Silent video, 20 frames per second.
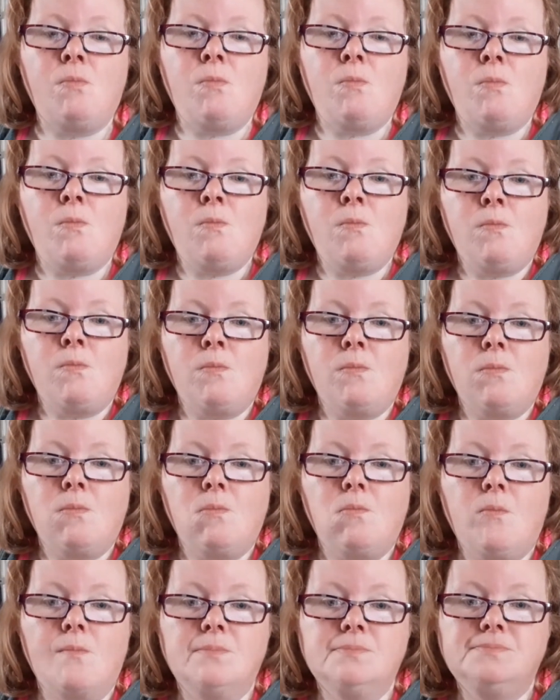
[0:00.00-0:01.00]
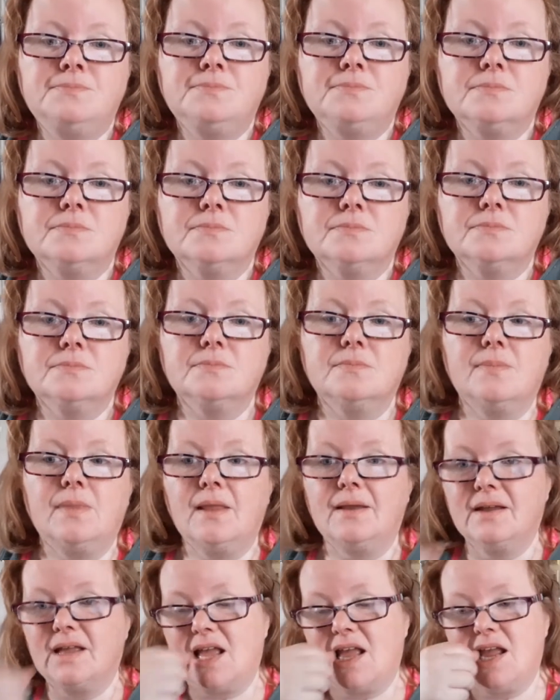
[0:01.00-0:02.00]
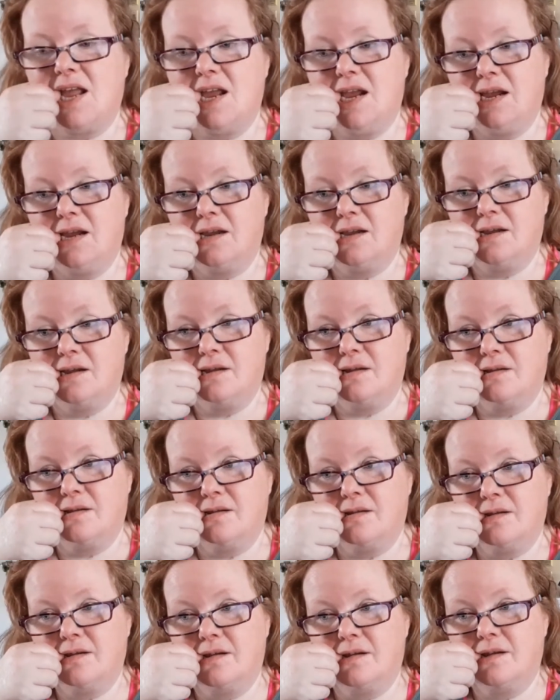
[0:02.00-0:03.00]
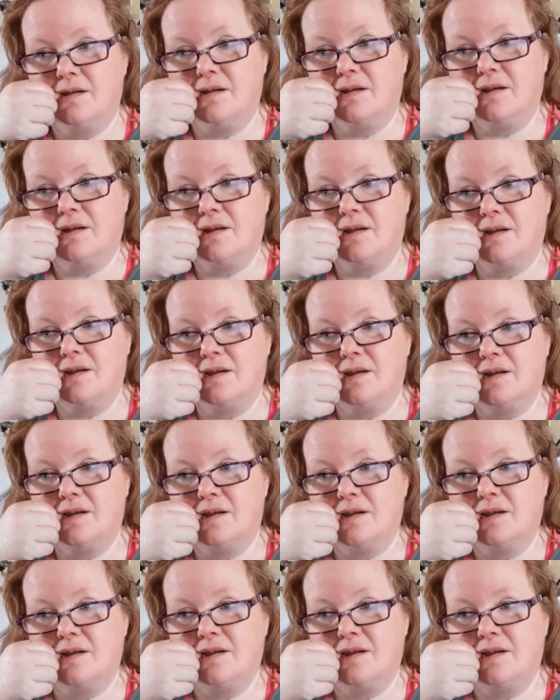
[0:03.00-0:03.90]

You have to put the trickle charger on the lawnmower.